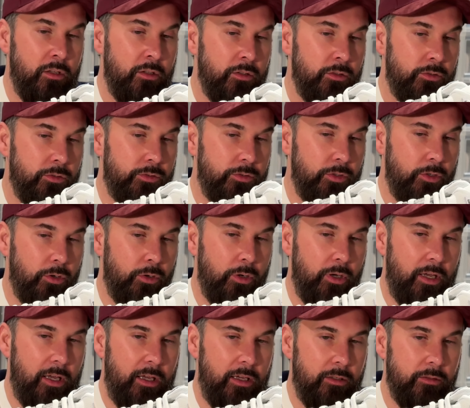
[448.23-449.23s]

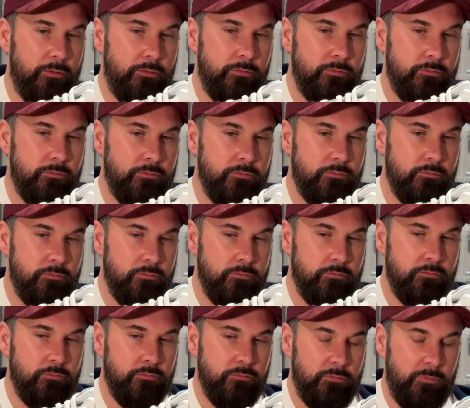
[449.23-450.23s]
So
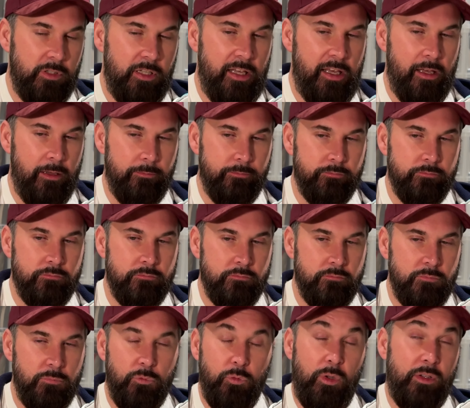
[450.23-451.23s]
yeah,
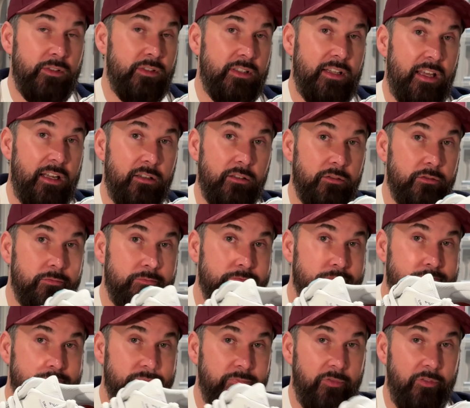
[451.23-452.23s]
once again,
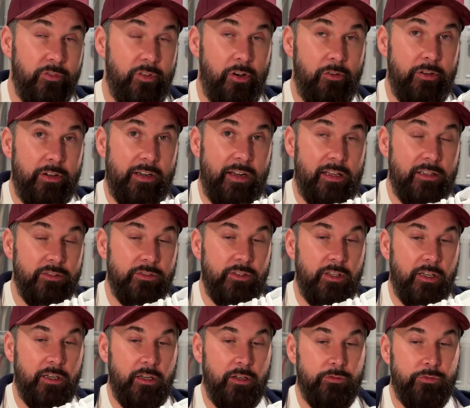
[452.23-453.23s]
very nice
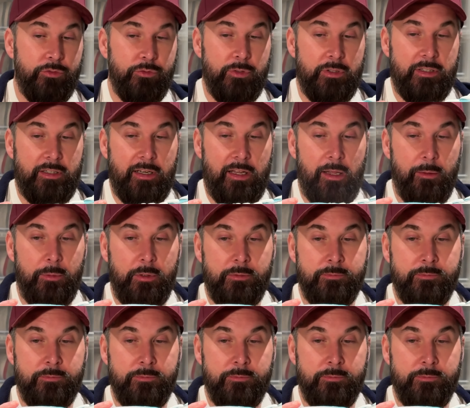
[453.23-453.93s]
done of Streetlab.